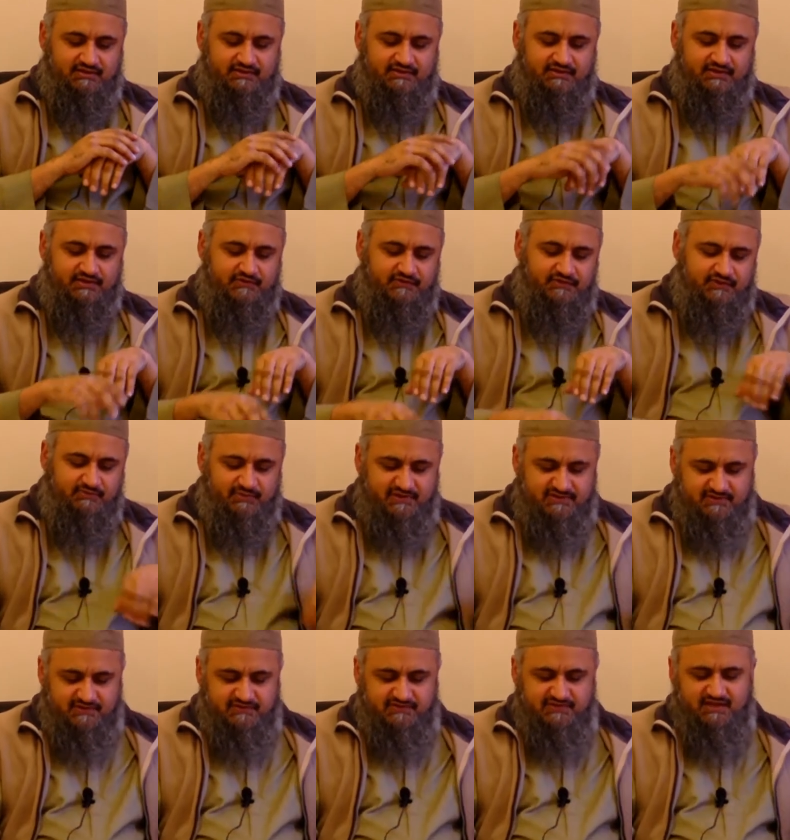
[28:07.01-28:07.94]
you, you must
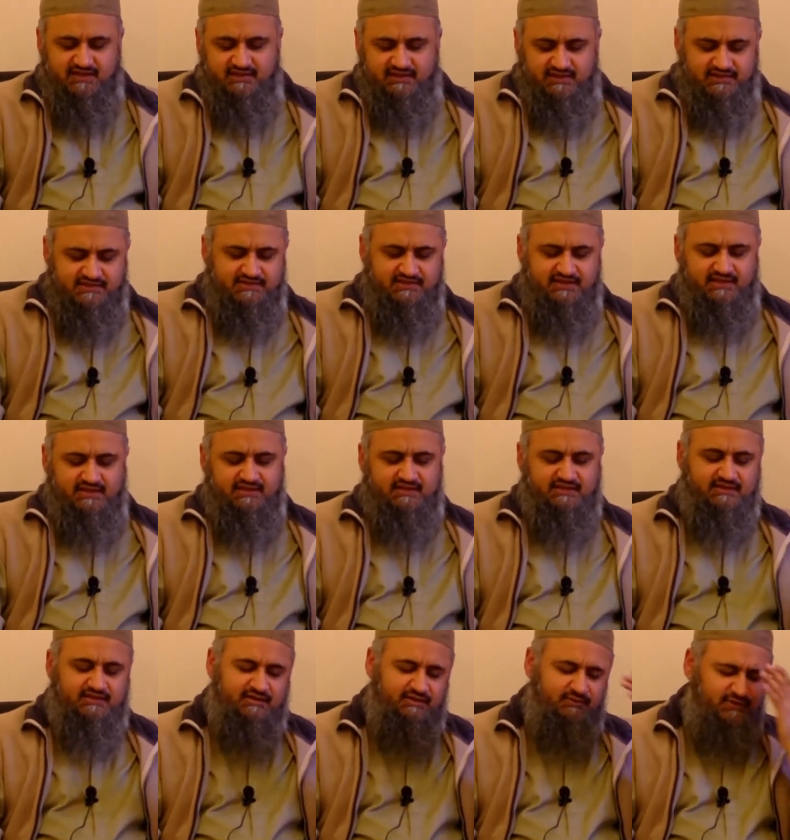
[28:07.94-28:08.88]
have seen this
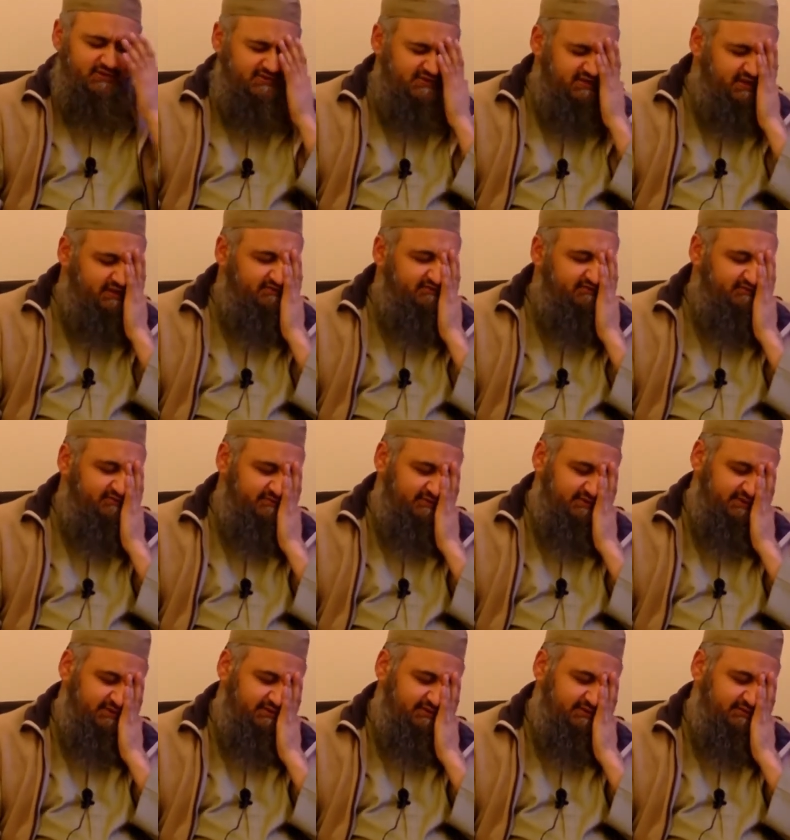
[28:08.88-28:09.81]
in uh, what's that
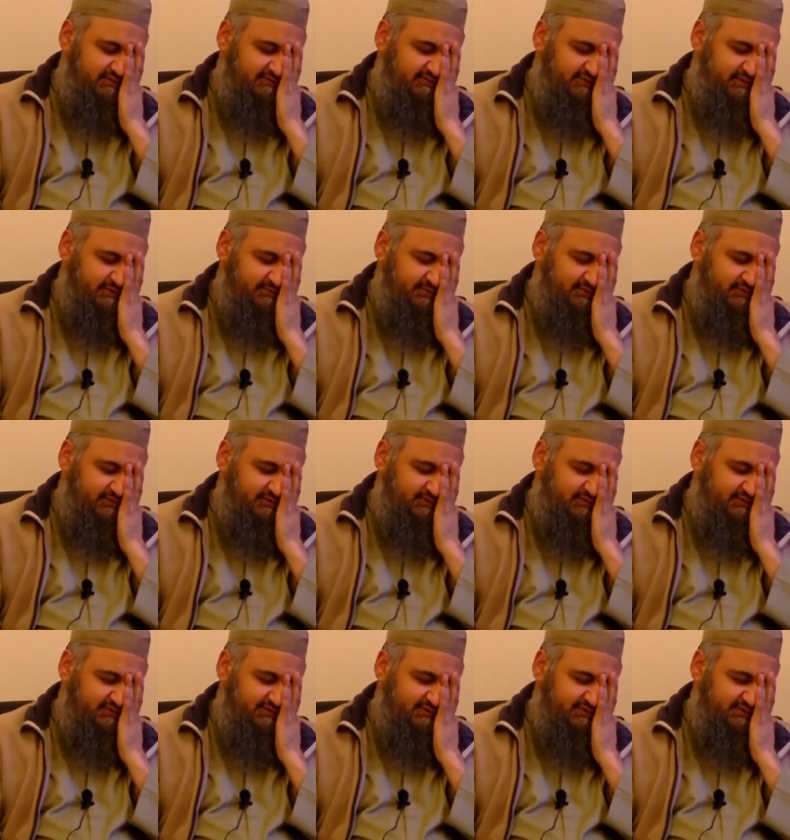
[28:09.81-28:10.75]
uh, film
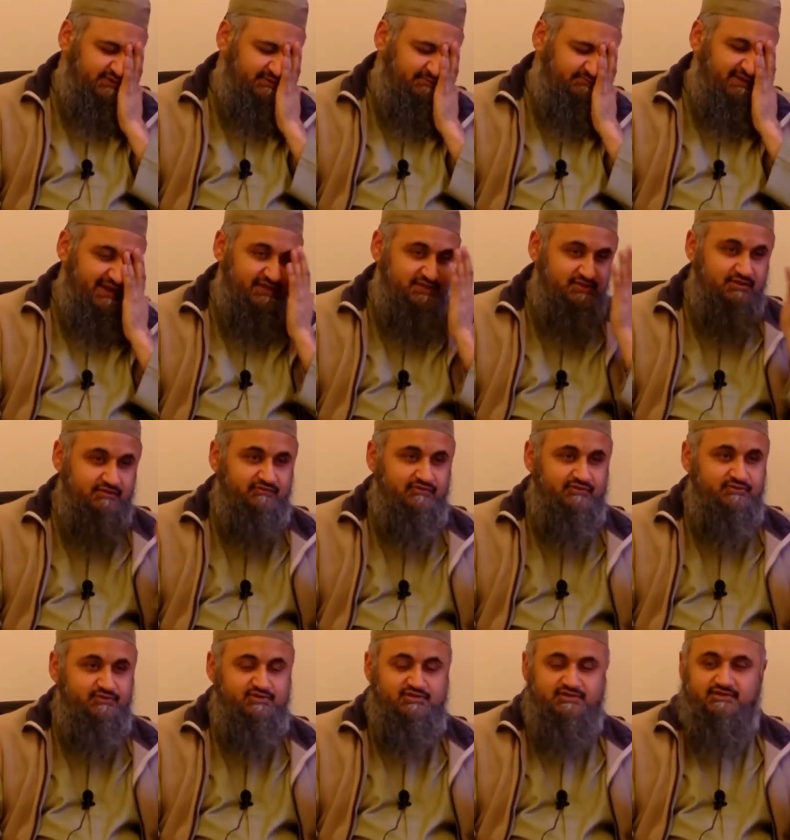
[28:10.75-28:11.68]
called? Um, Back to the
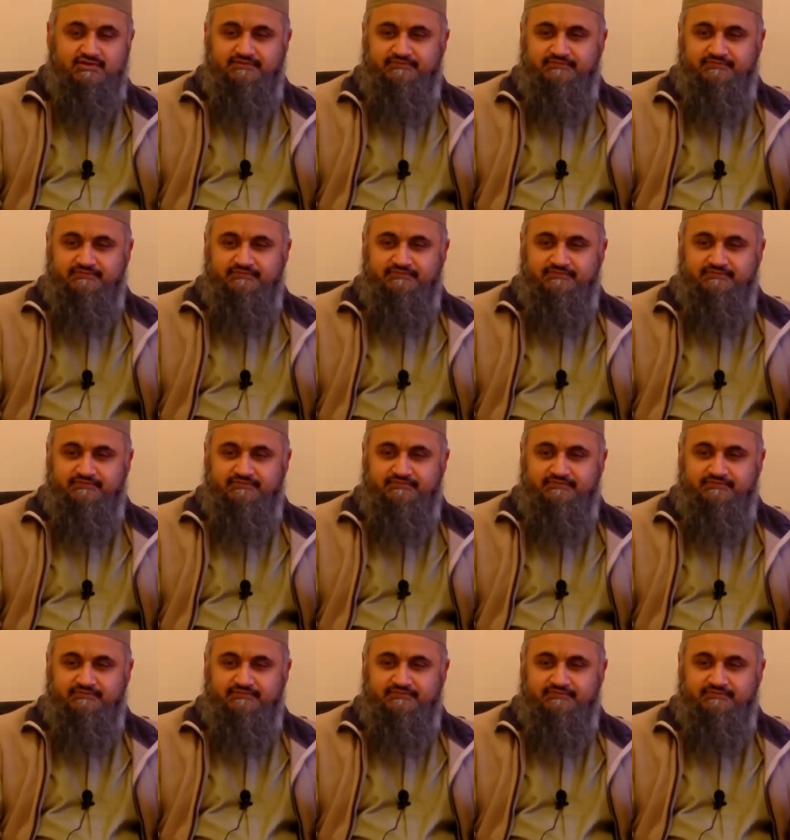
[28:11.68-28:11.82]
Future.